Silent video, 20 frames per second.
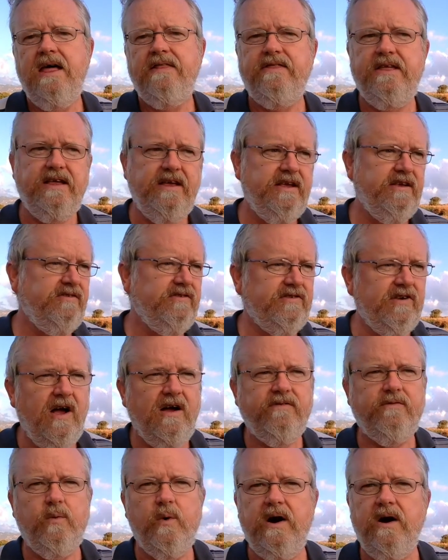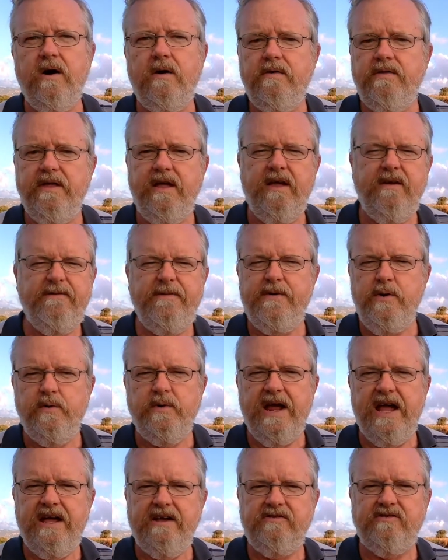The software, a few
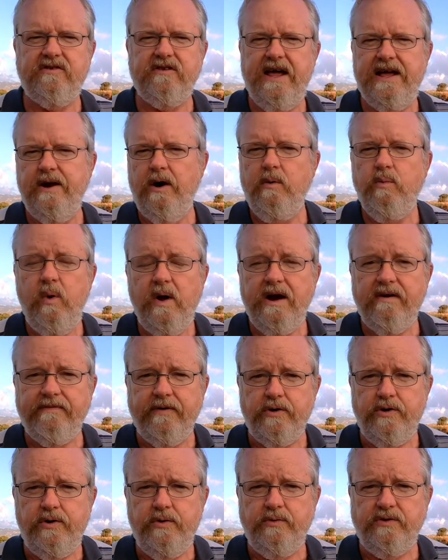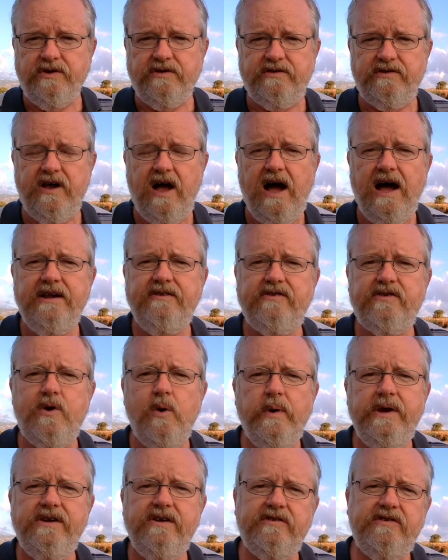days later, whatever you decide, is
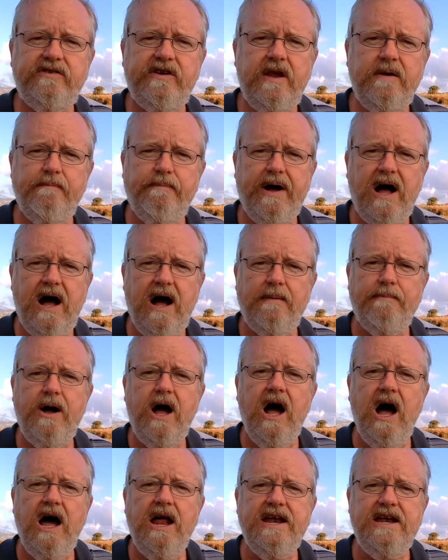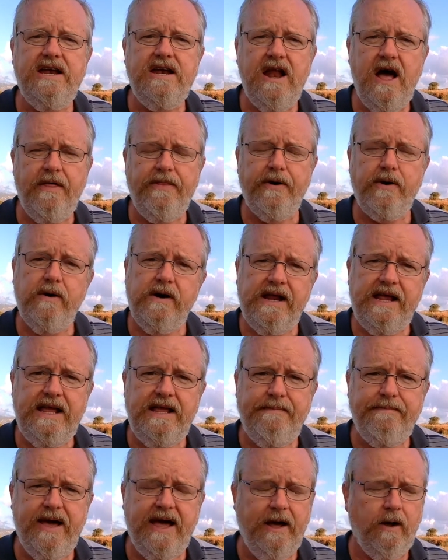going to send Bob another
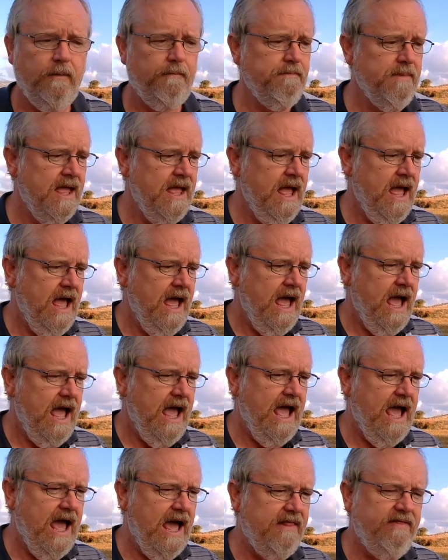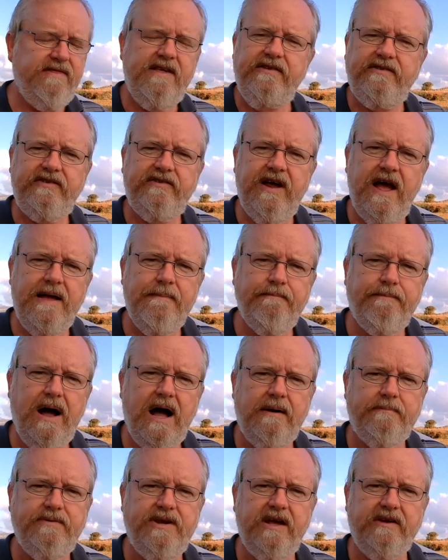email. And this time
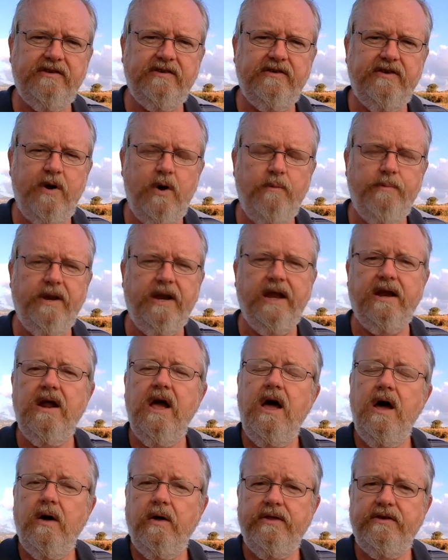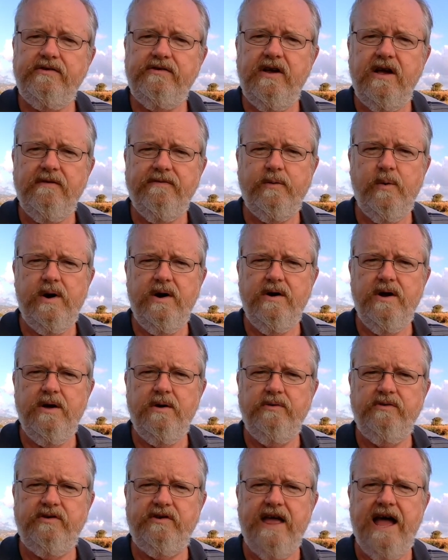Bob doesn't open it. The software
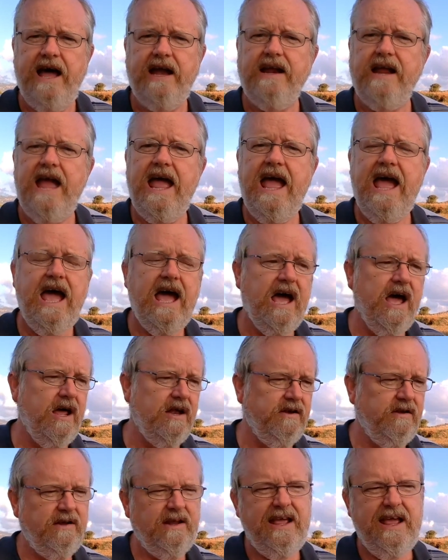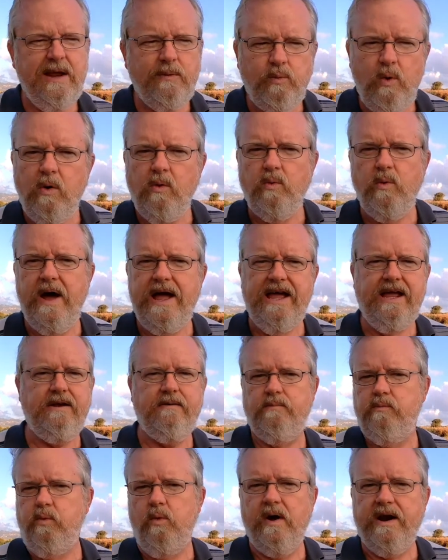knows that, and it will wait,
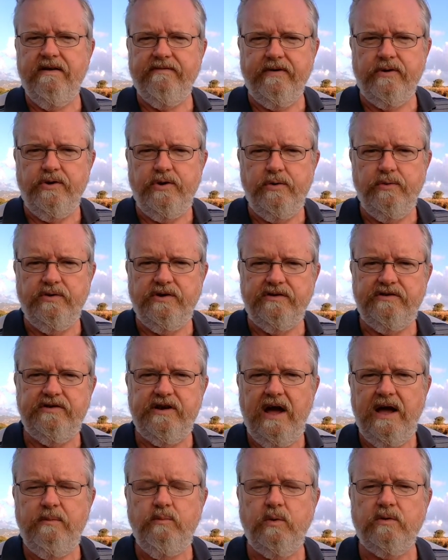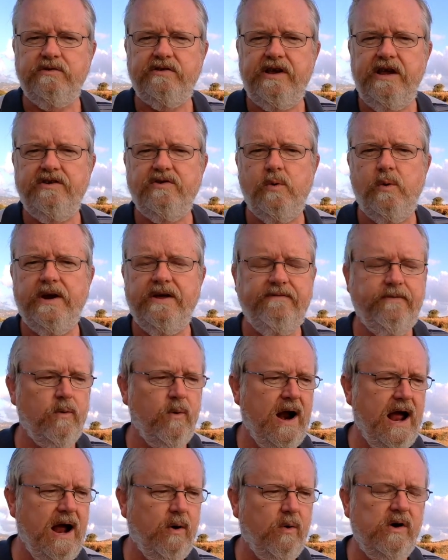whatever you decide, we'll say
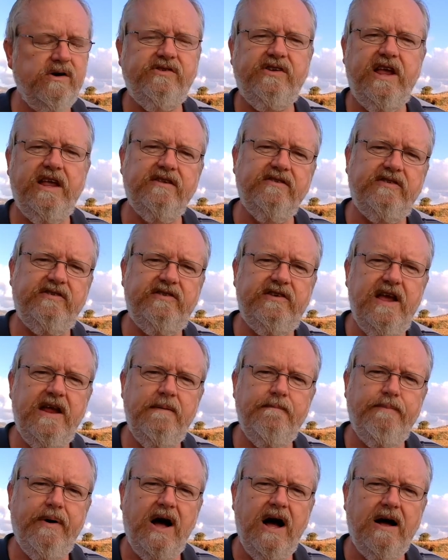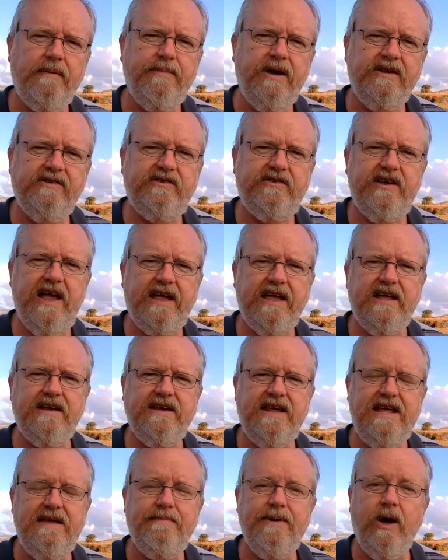24 hours, and send Bob a second
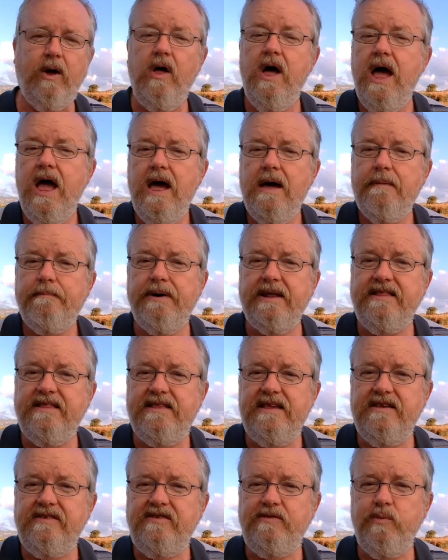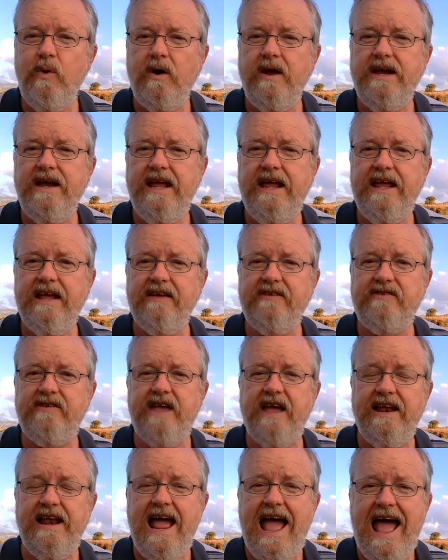email. But this one is
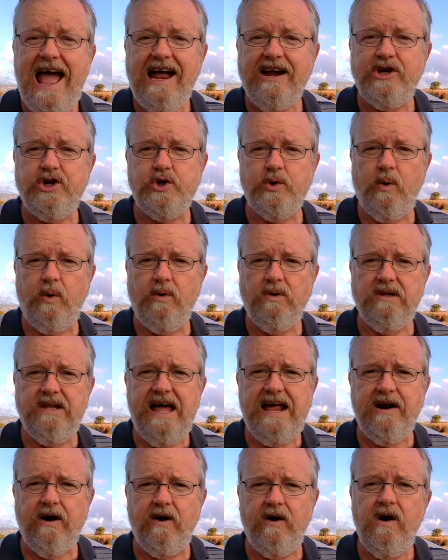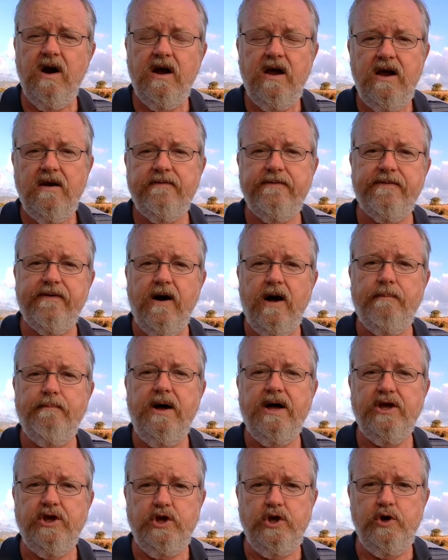an actual letter from
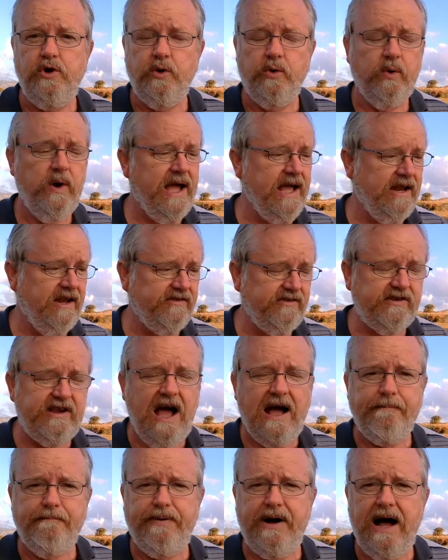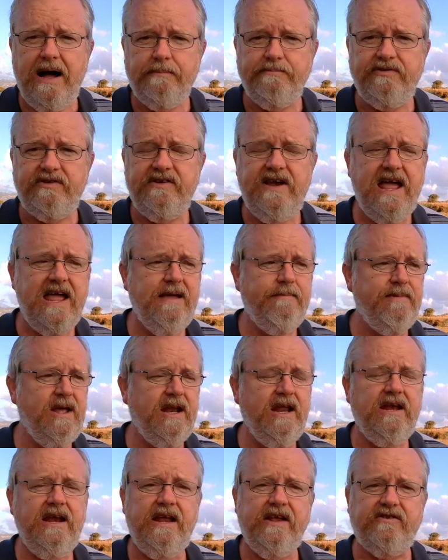you, and it's got Bob's name in
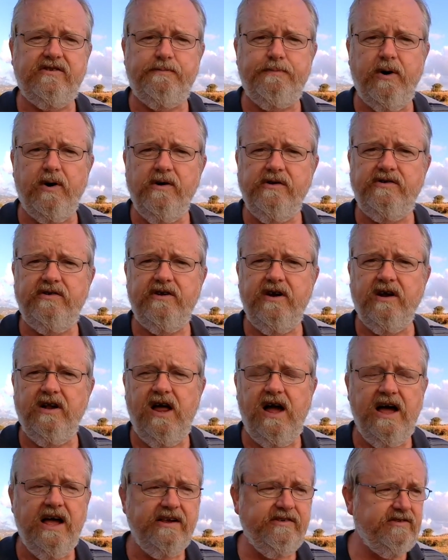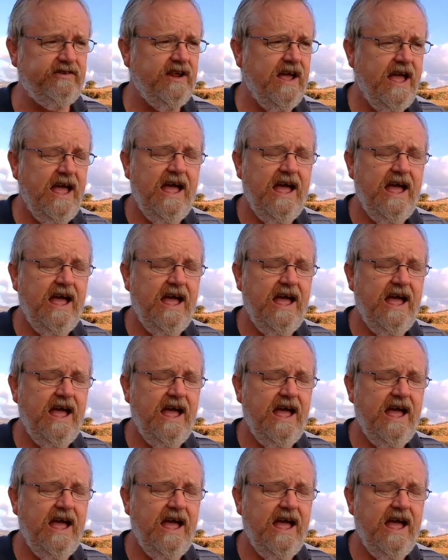it. It's personalized.